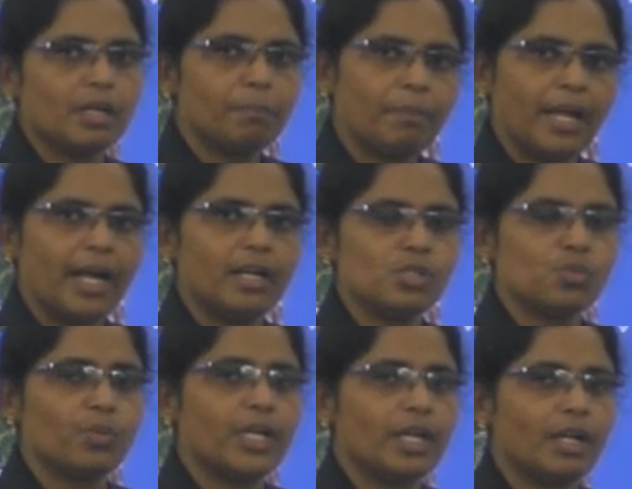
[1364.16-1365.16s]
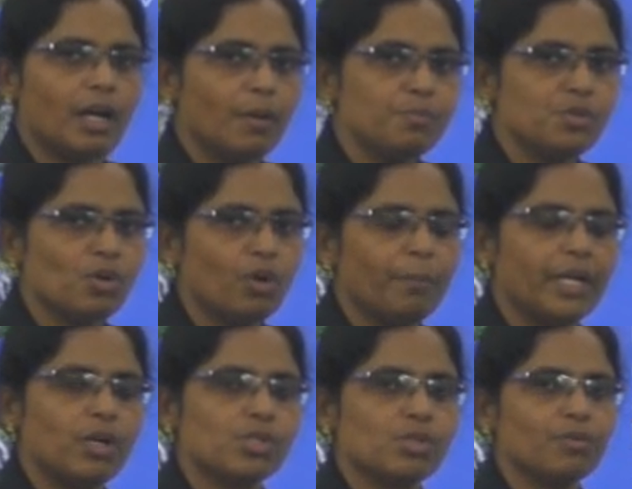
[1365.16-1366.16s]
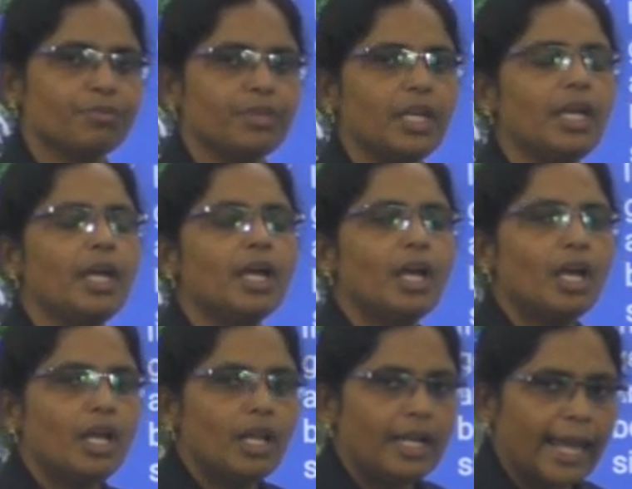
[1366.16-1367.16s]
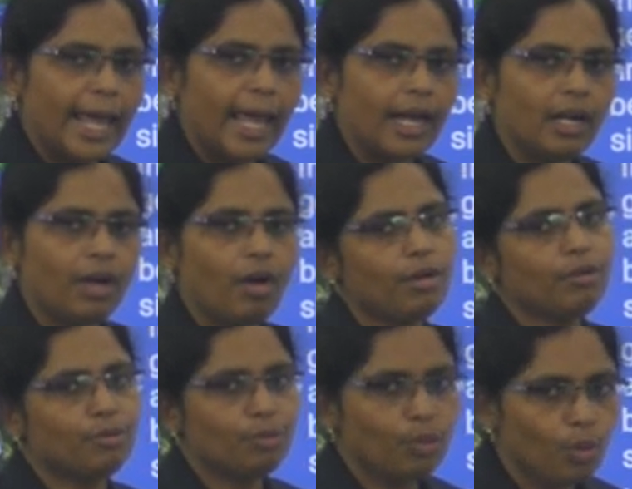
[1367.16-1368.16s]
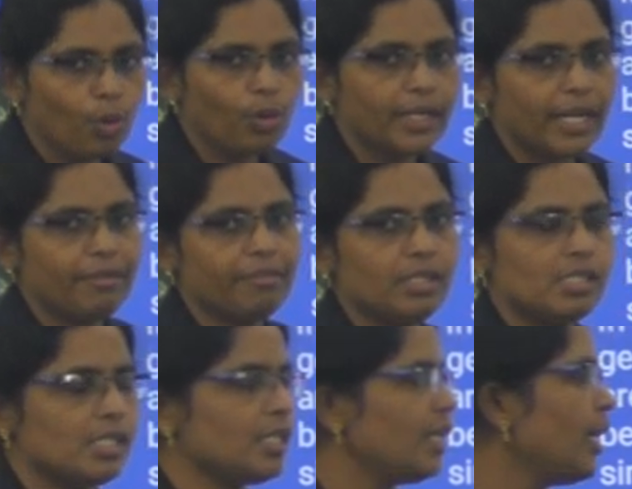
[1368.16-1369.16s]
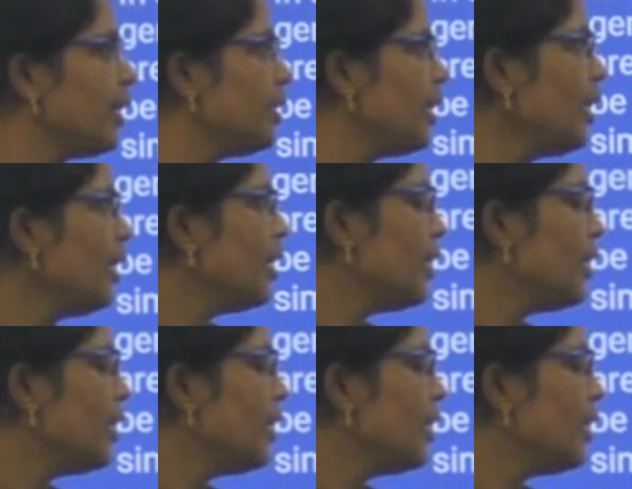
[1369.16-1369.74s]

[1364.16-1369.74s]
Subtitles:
or plants we can observe because of the lack or no diversity at the